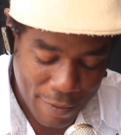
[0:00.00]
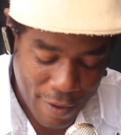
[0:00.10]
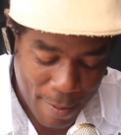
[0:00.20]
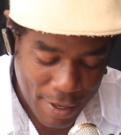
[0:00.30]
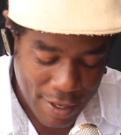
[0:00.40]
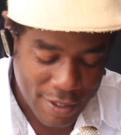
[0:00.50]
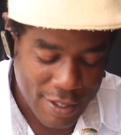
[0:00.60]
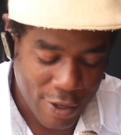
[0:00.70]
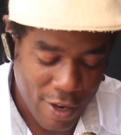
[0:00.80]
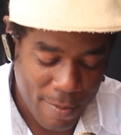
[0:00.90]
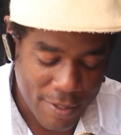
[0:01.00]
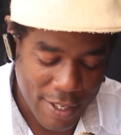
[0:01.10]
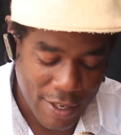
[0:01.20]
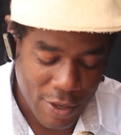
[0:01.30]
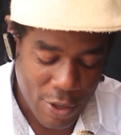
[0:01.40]
from Instagram
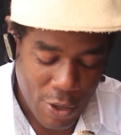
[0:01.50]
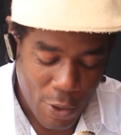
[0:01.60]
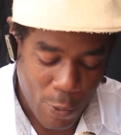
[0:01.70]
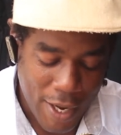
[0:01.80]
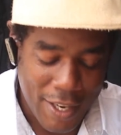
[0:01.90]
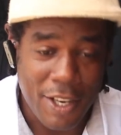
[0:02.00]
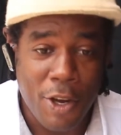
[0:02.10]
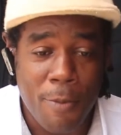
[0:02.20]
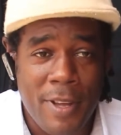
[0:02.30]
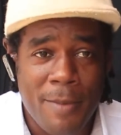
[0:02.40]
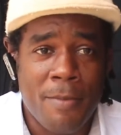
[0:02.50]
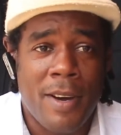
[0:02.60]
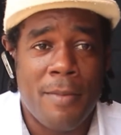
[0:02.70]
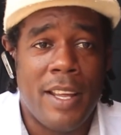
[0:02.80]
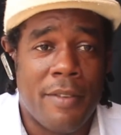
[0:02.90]
said, why did your baby
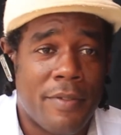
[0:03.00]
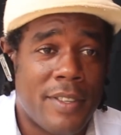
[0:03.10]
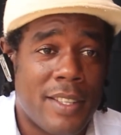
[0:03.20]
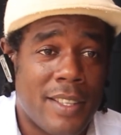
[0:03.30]
mom left?